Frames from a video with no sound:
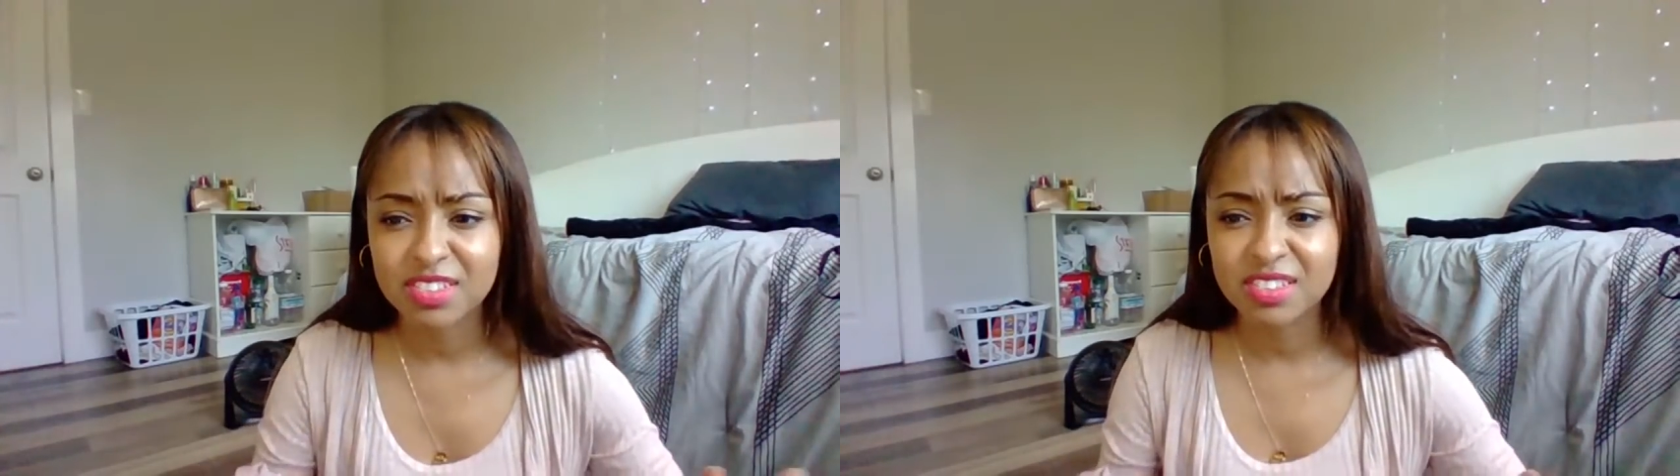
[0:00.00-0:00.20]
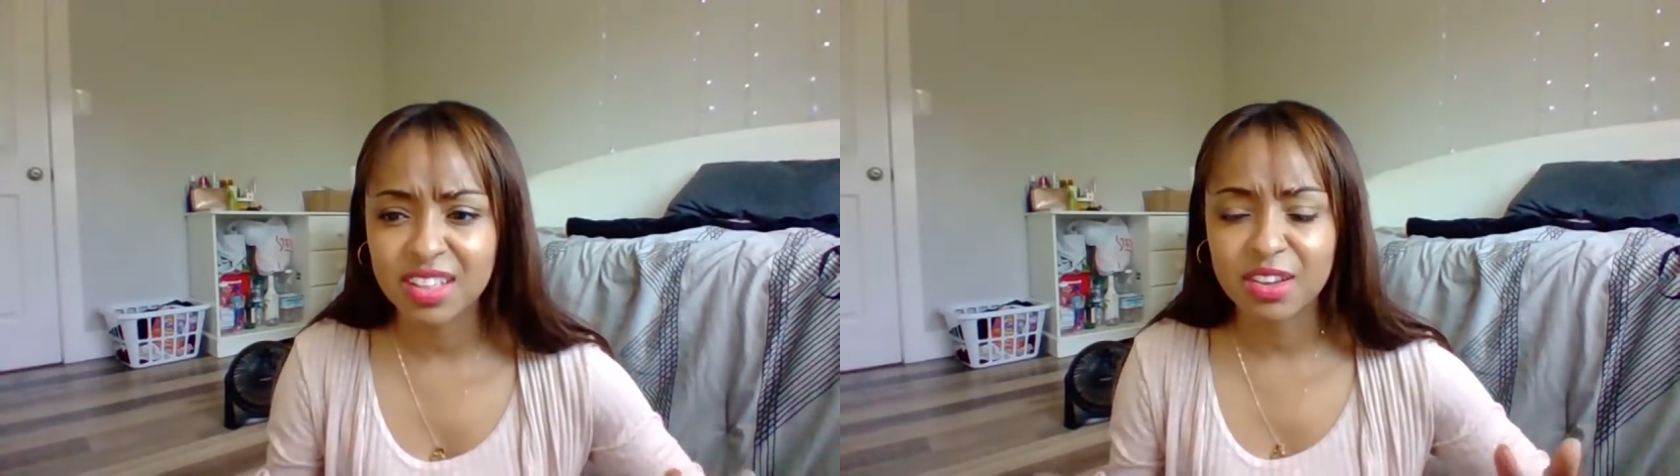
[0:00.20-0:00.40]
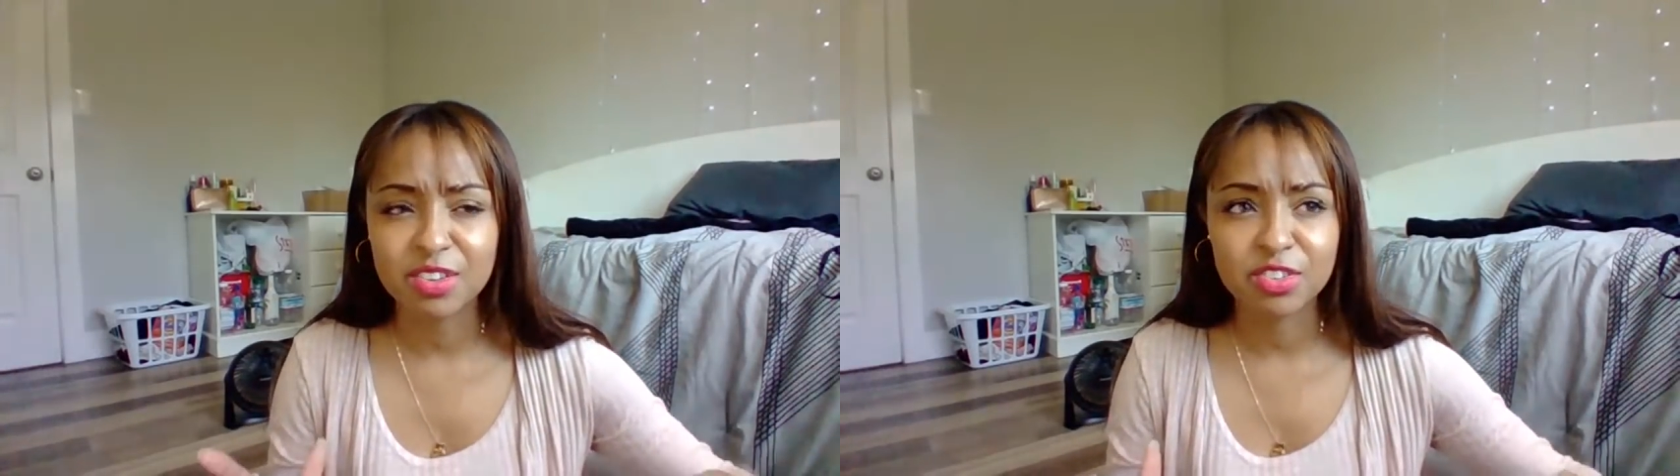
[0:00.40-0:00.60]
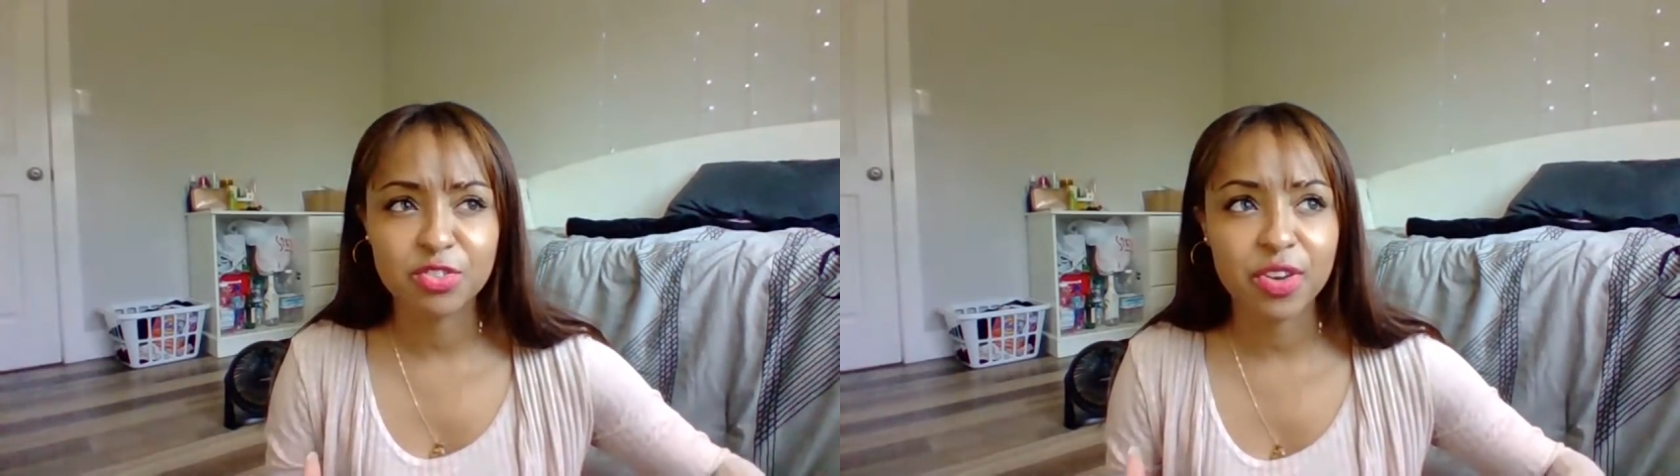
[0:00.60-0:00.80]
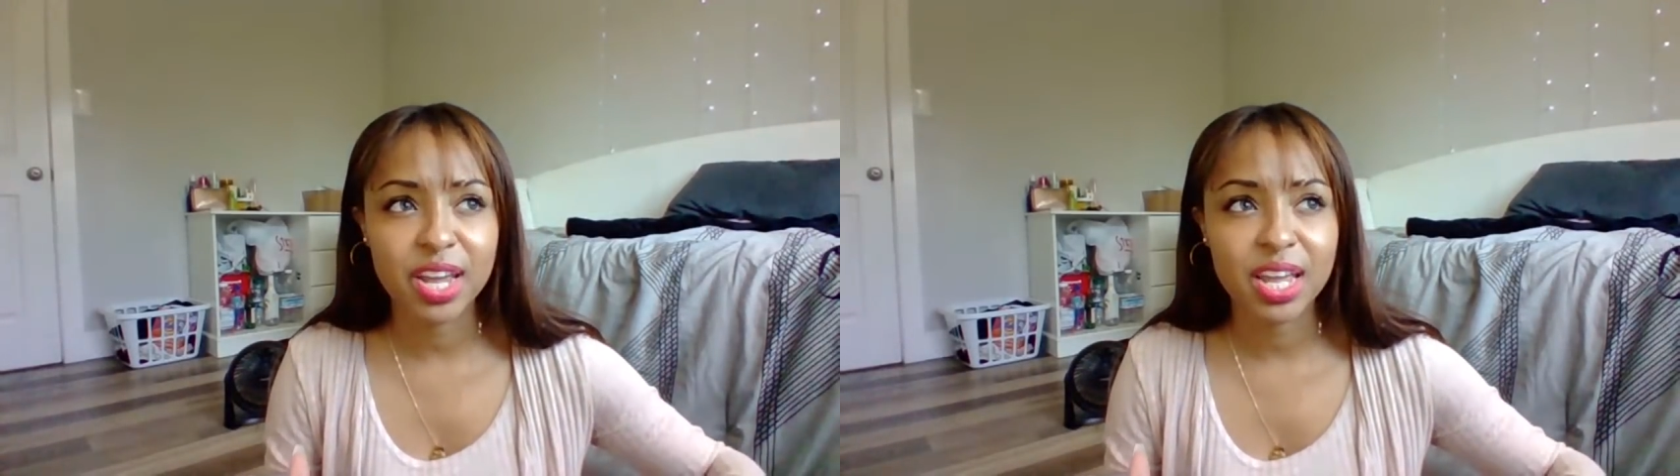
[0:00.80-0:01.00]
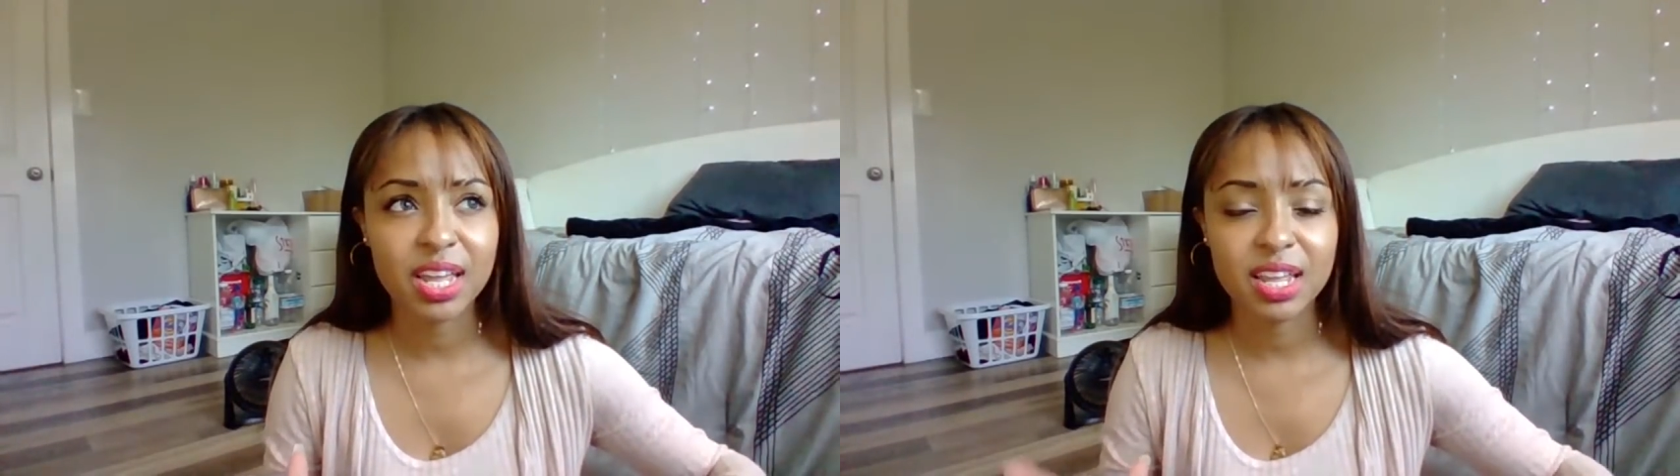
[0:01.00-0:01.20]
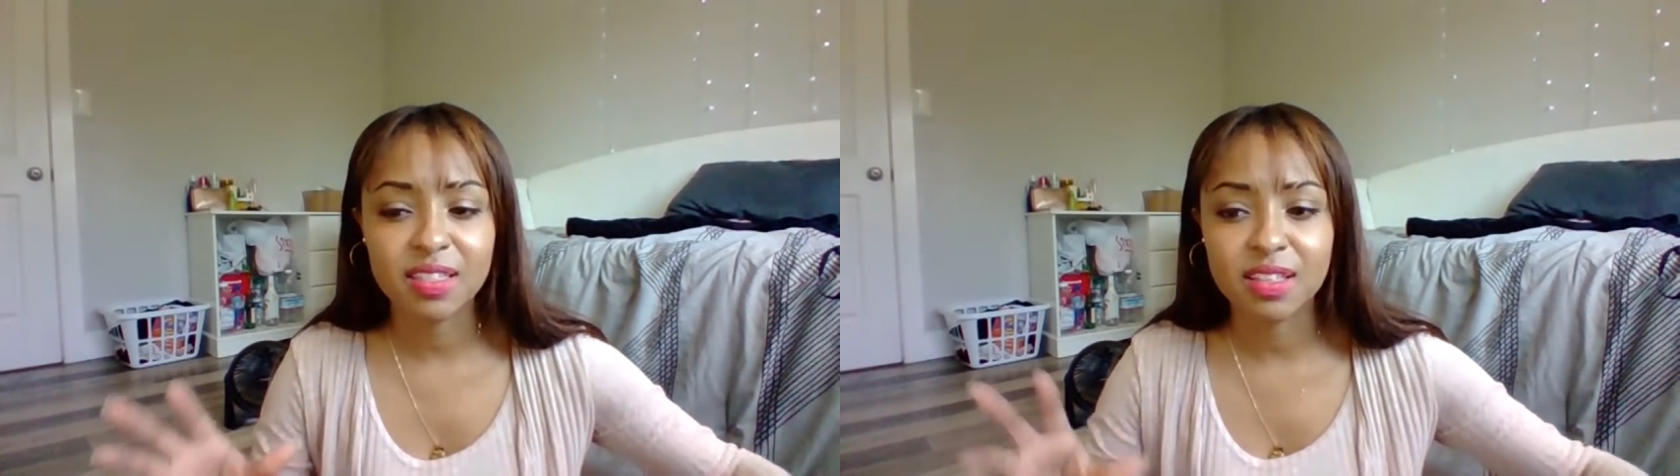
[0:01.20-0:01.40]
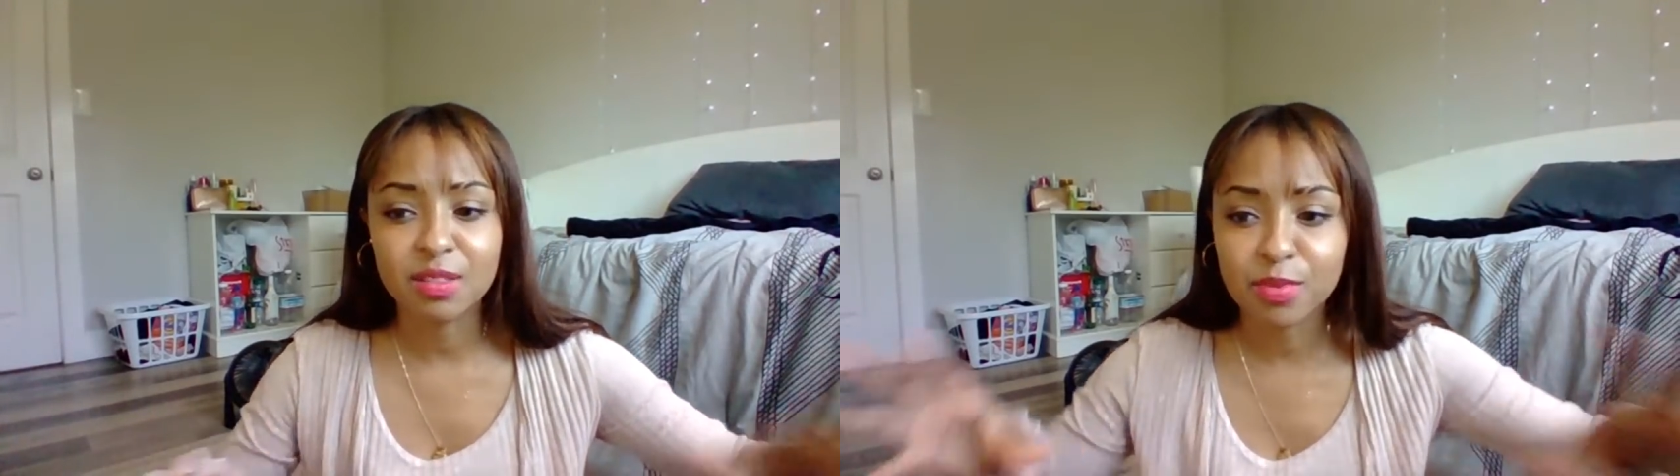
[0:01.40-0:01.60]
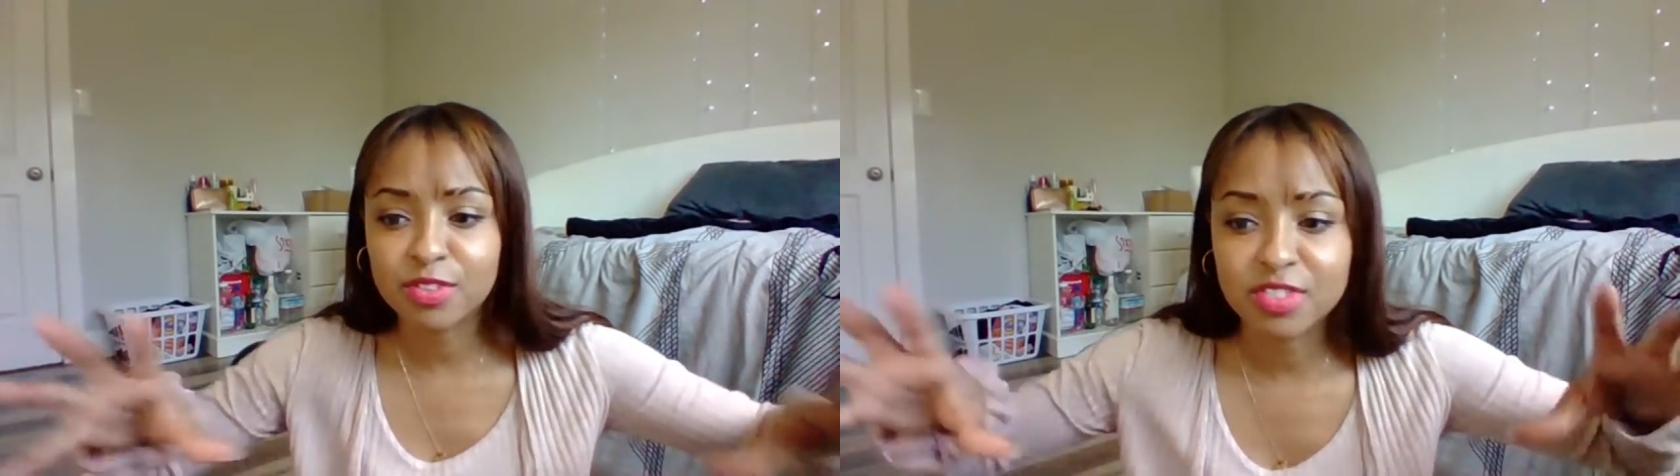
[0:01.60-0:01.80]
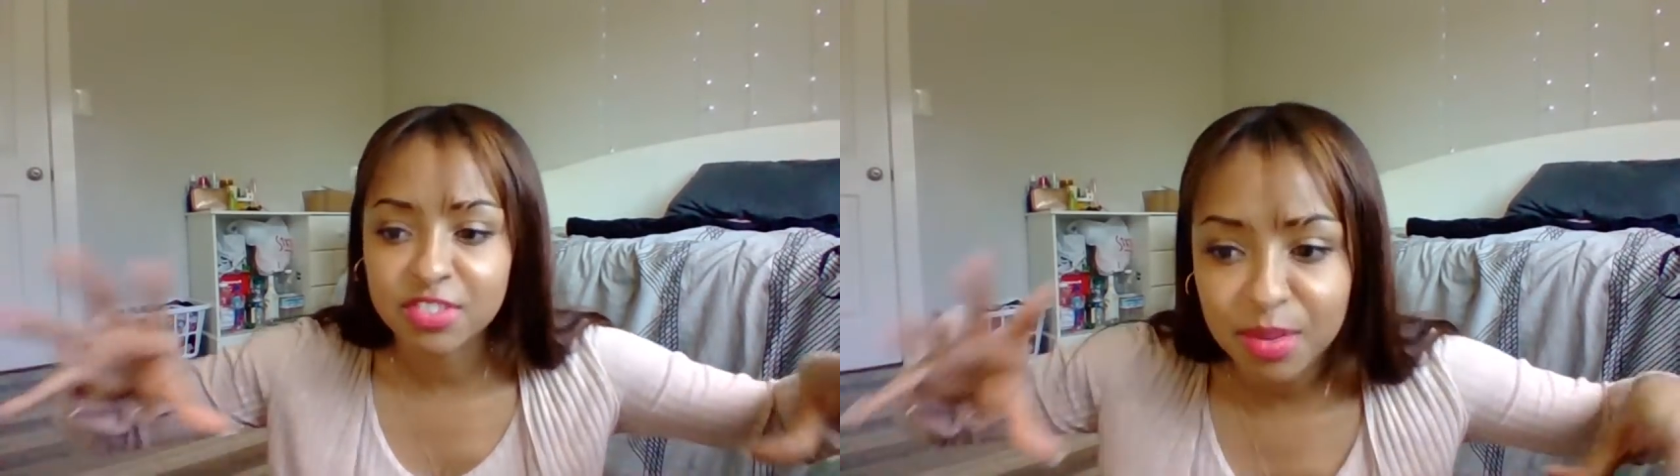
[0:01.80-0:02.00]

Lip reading: she's like on a train and then the person